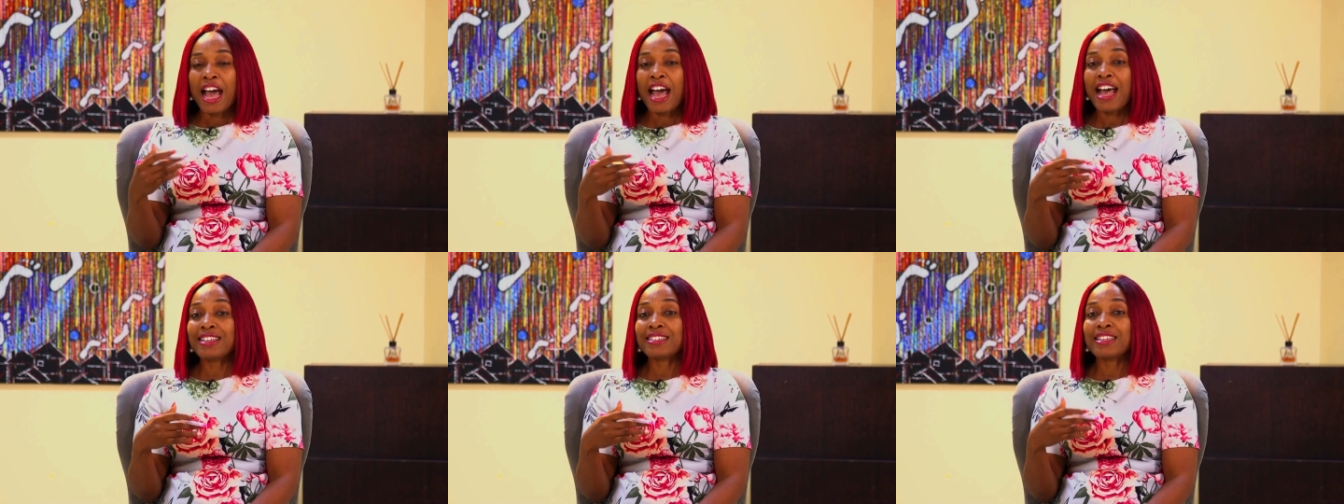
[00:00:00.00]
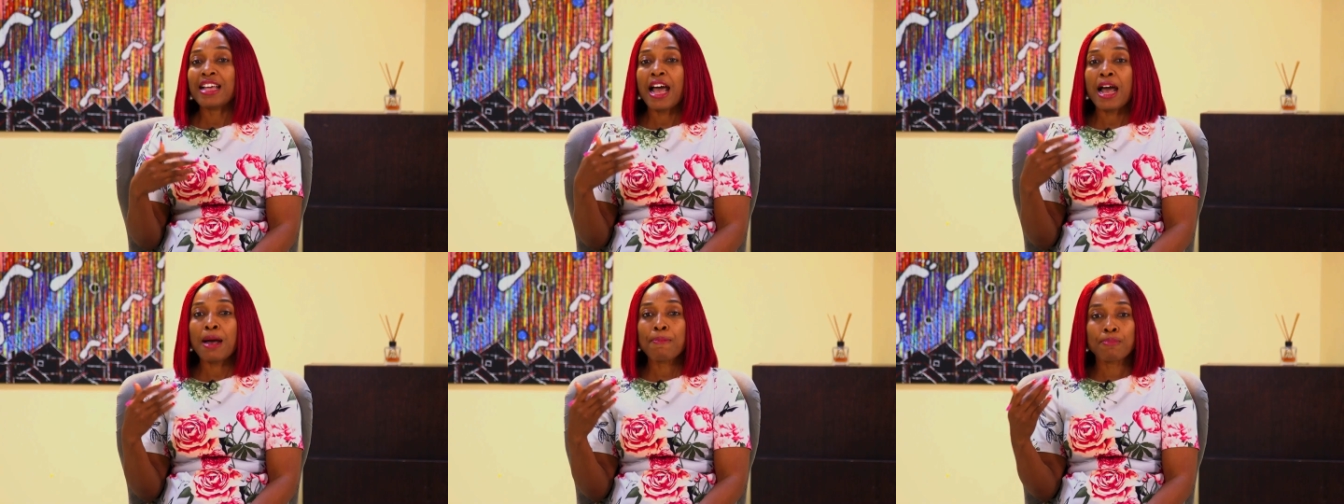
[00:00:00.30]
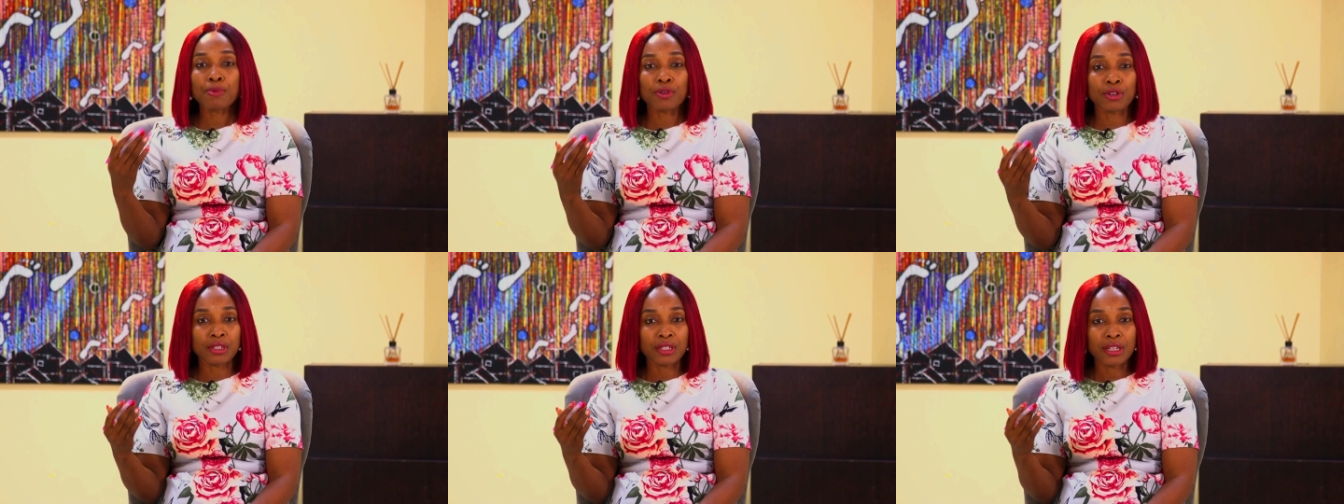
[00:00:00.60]
has
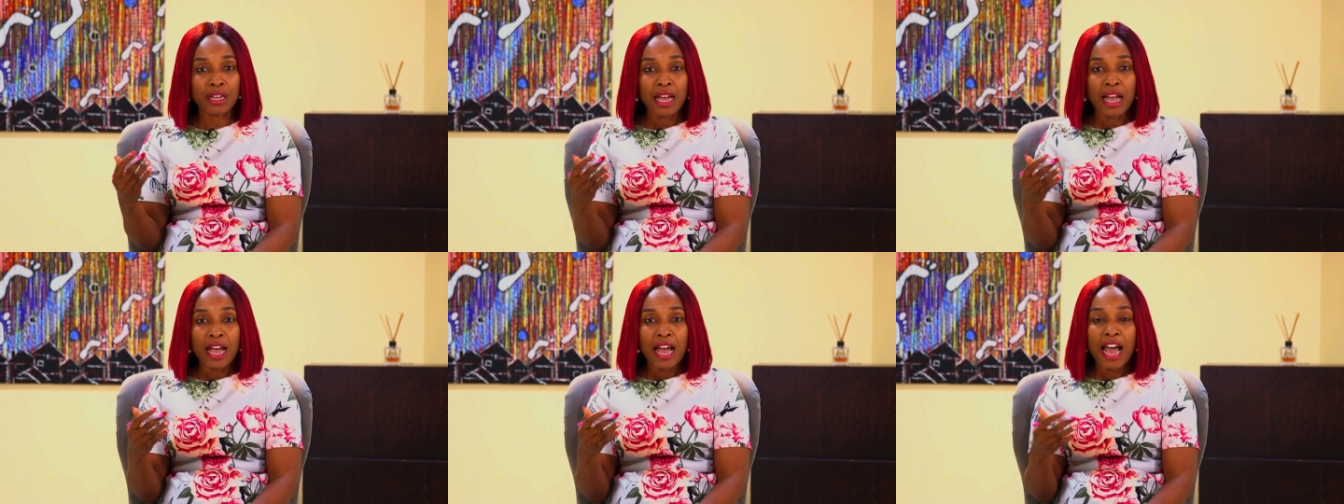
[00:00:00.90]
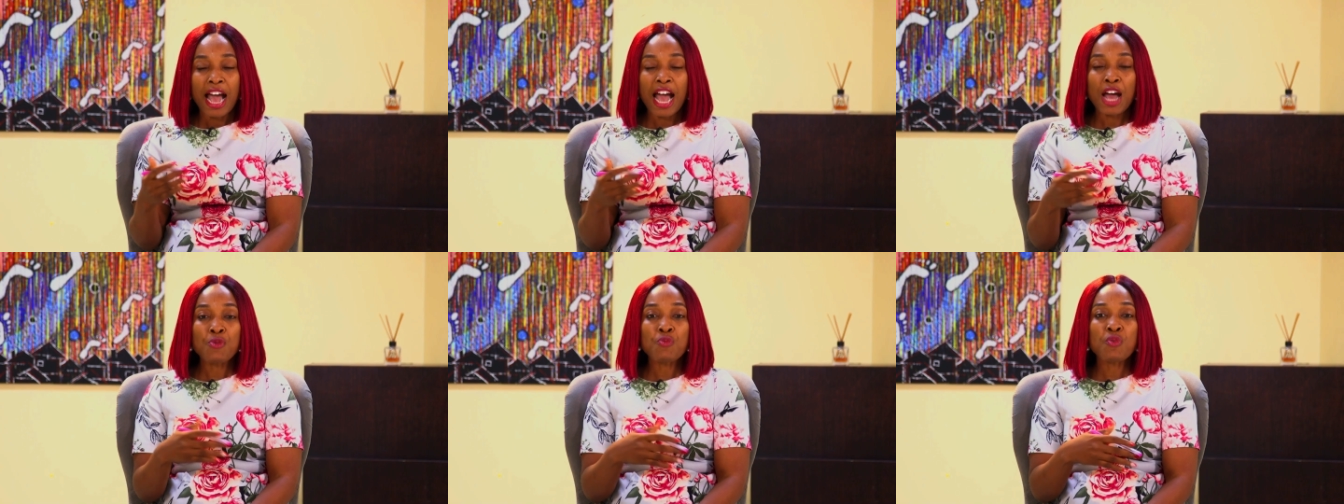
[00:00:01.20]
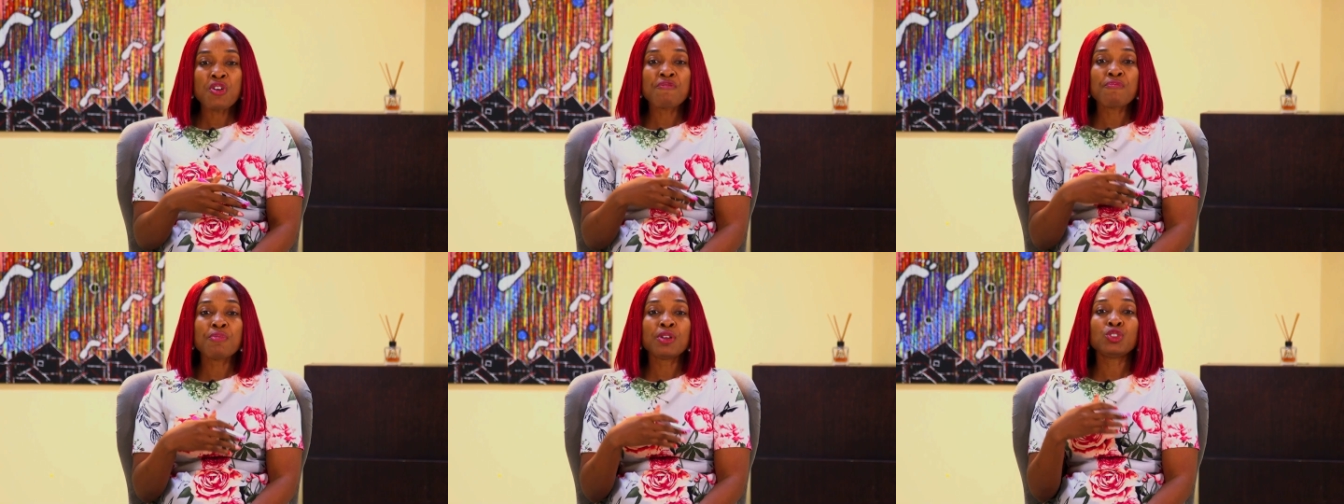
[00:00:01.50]
happened,
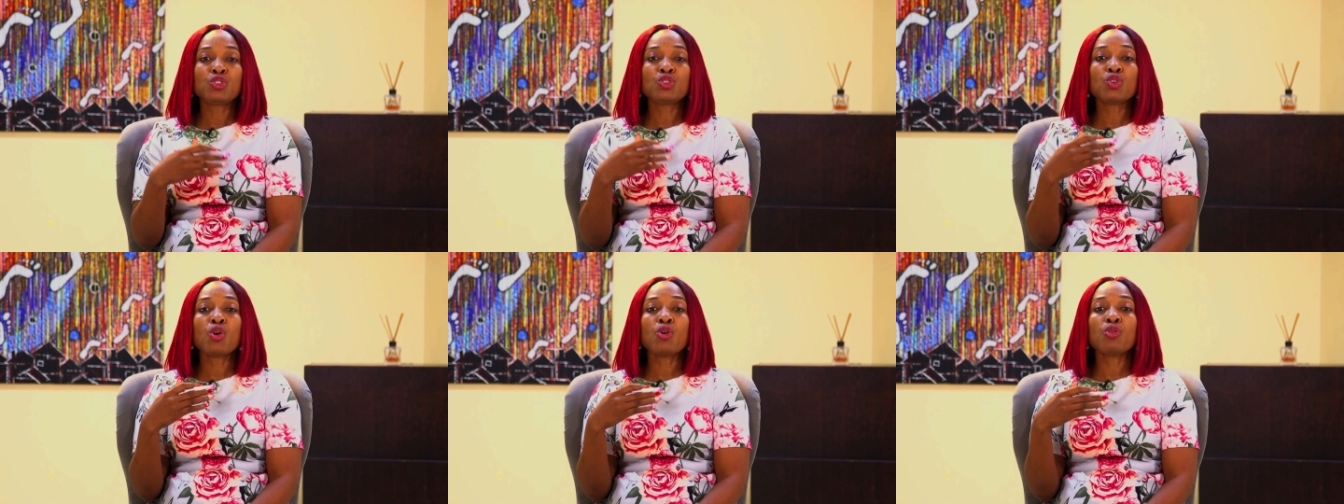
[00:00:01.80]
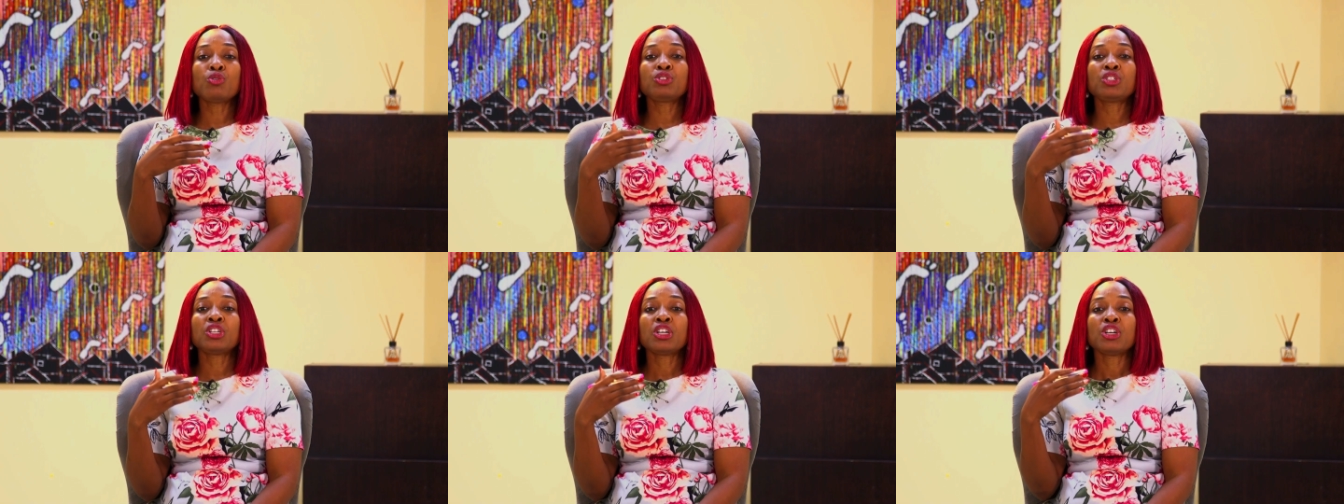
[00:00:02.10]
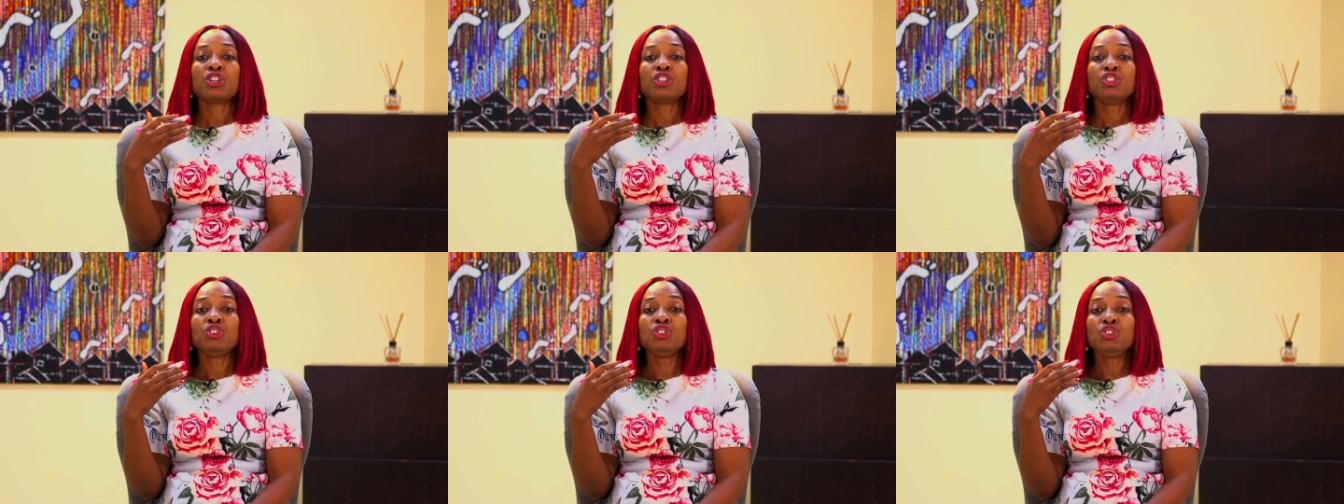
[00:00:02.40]
and we've been told
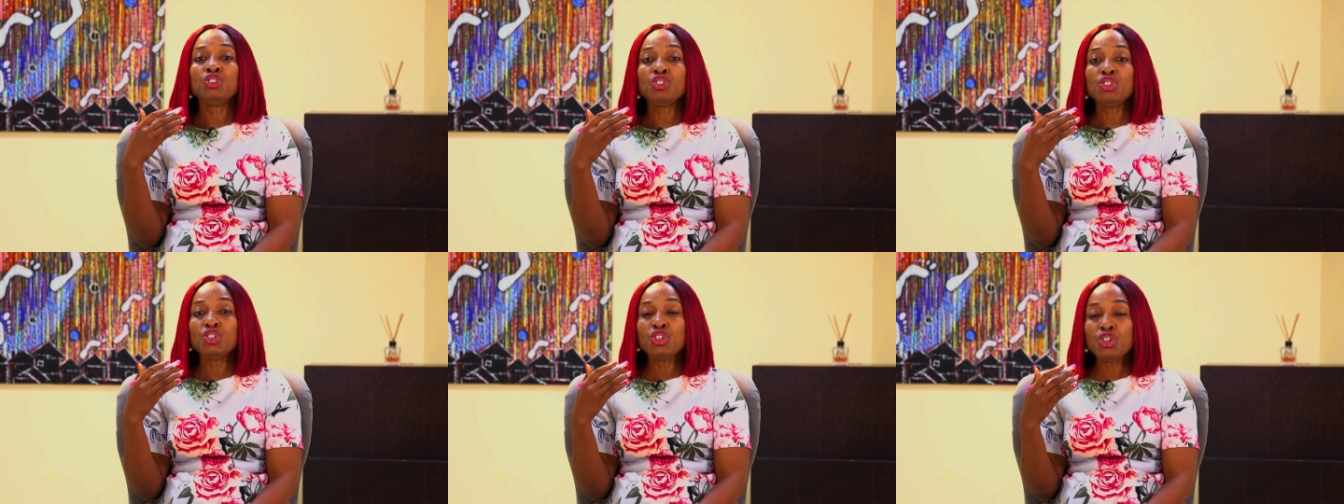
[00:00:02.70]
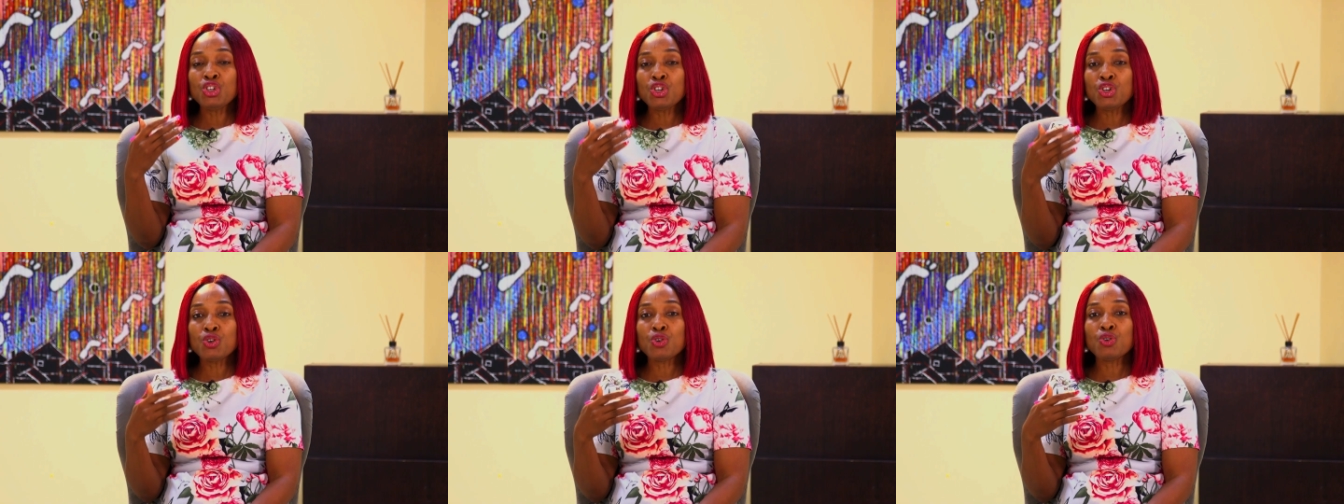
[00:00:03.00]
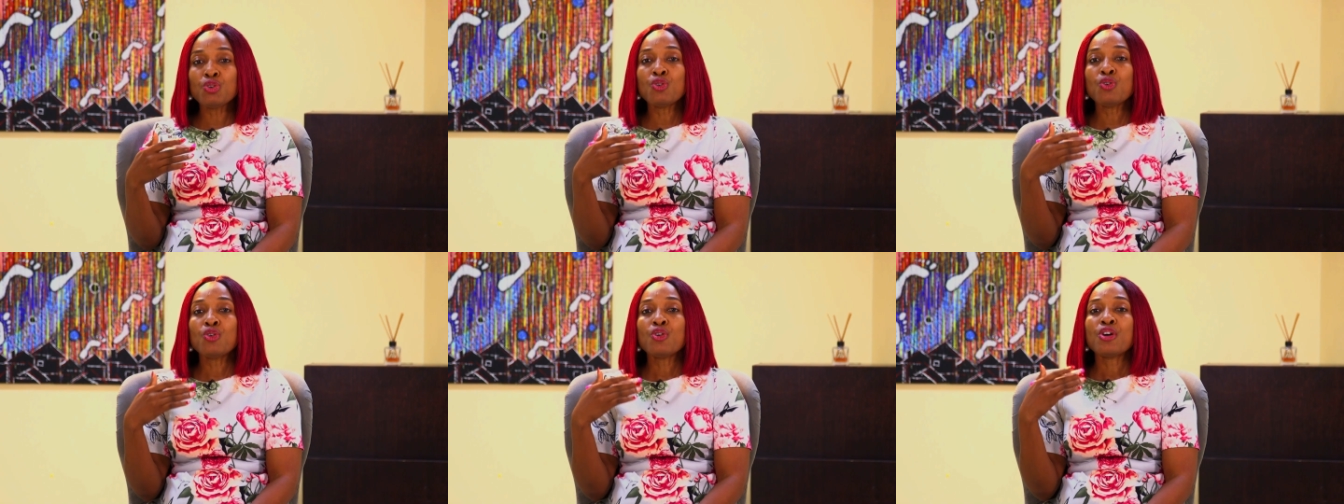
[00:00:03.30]

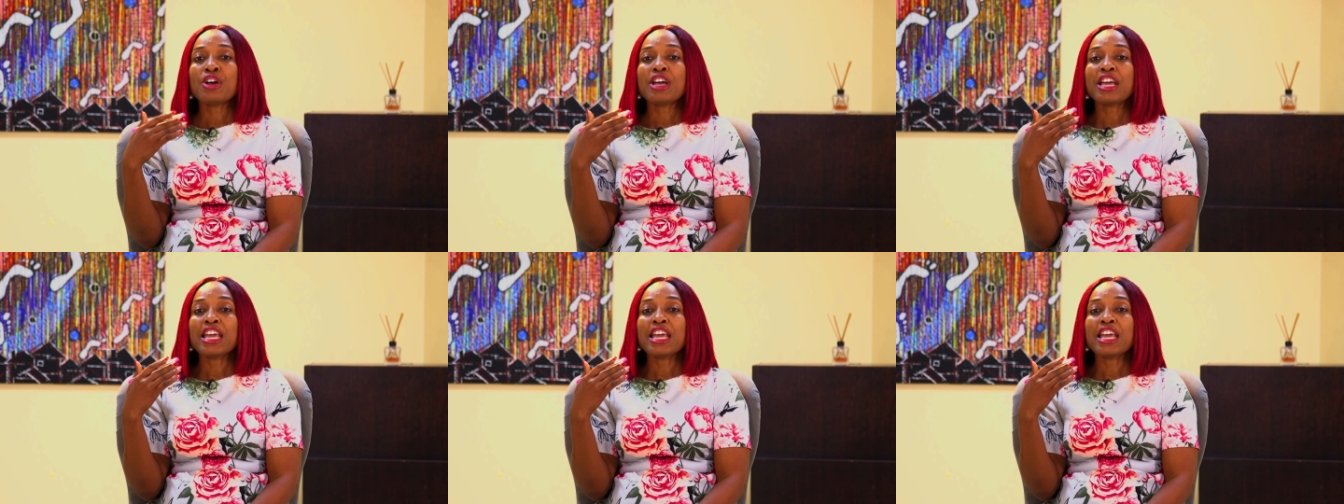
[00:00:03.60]
new